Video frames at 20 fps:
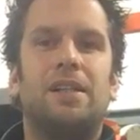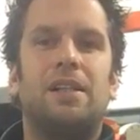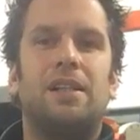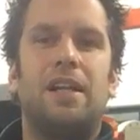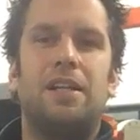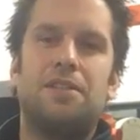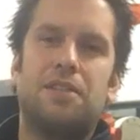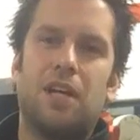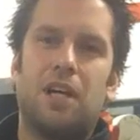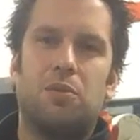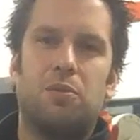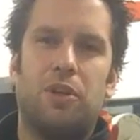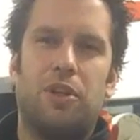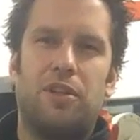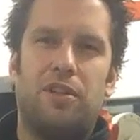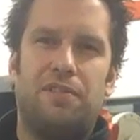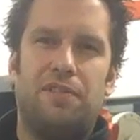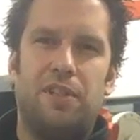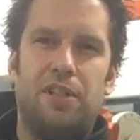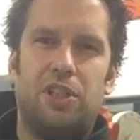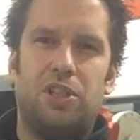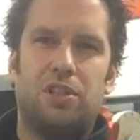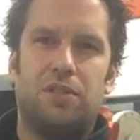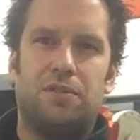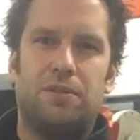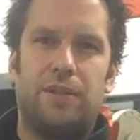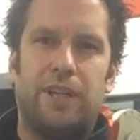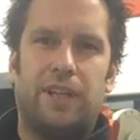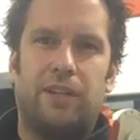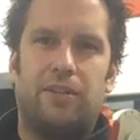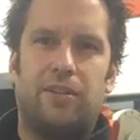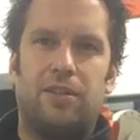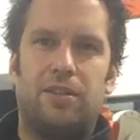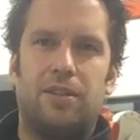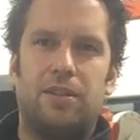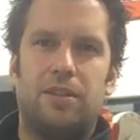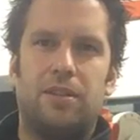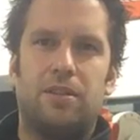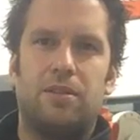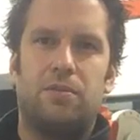Let's start with the definition of strength.
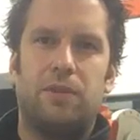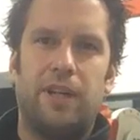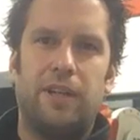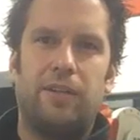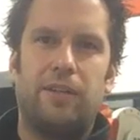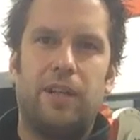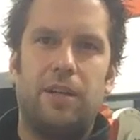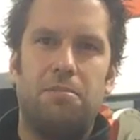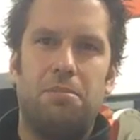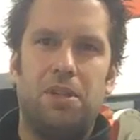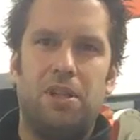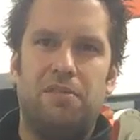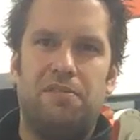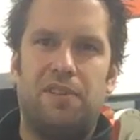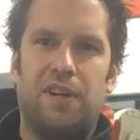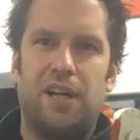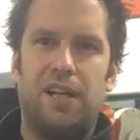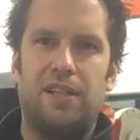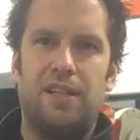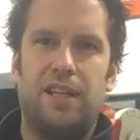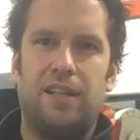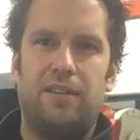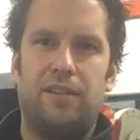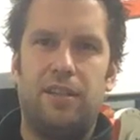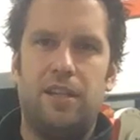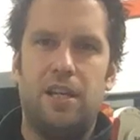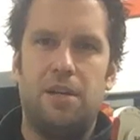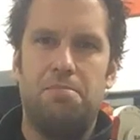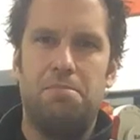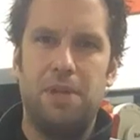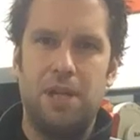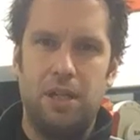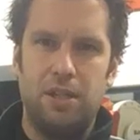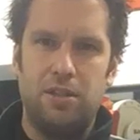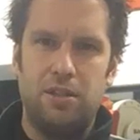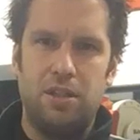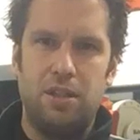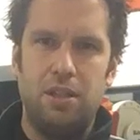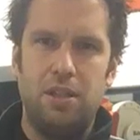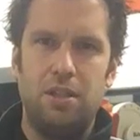Strength can be defined as the
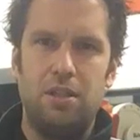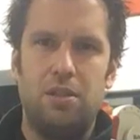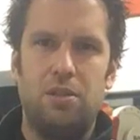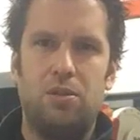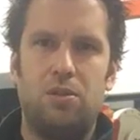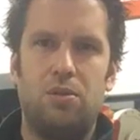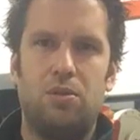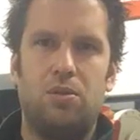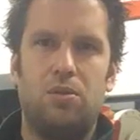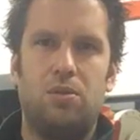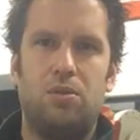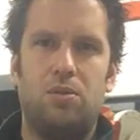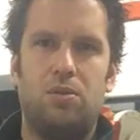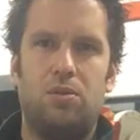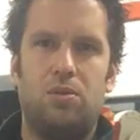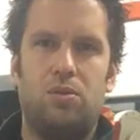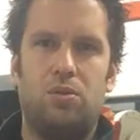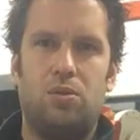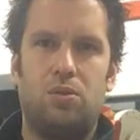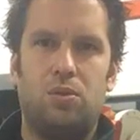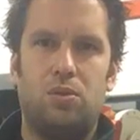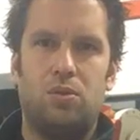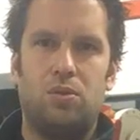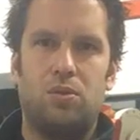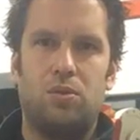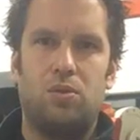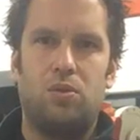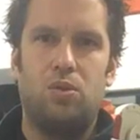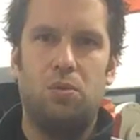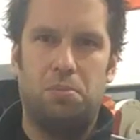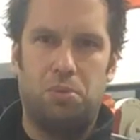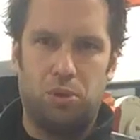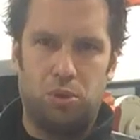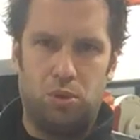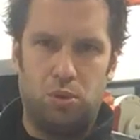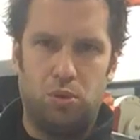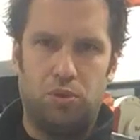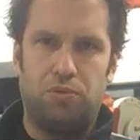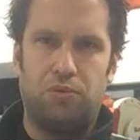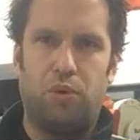ability to
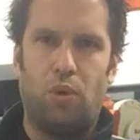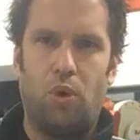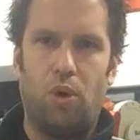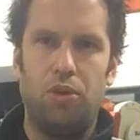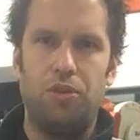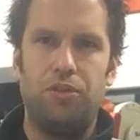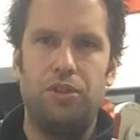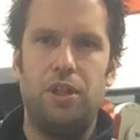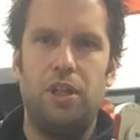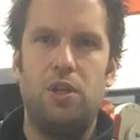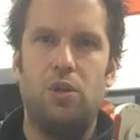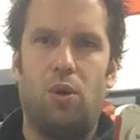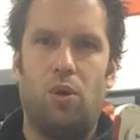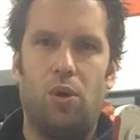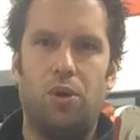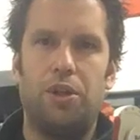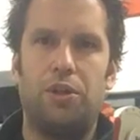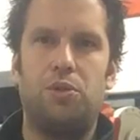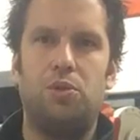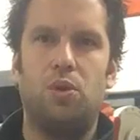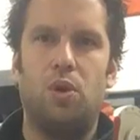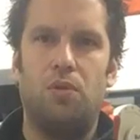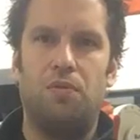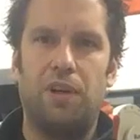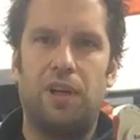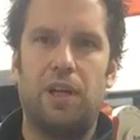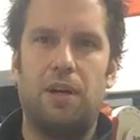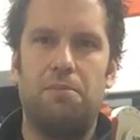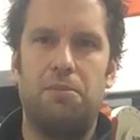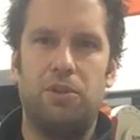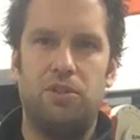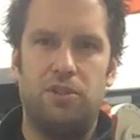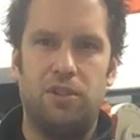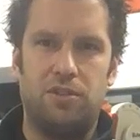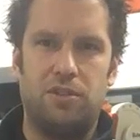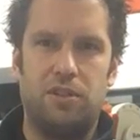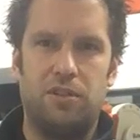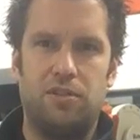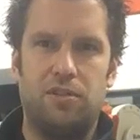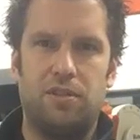produce force in order to overcome
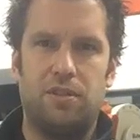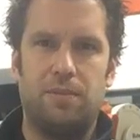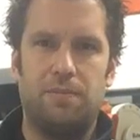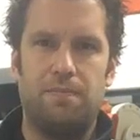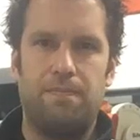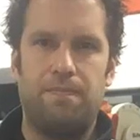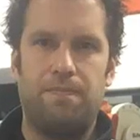resistance.